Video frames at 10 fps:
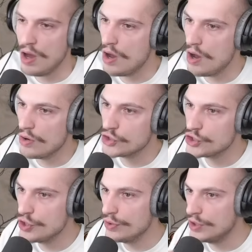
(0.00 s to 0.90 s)
Oh,
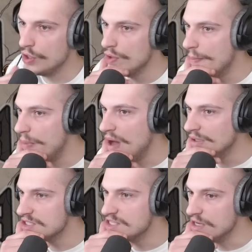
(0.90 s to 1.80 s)
shoot, dude, a
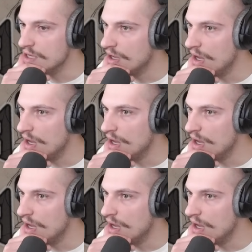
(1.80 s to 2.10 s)
policy.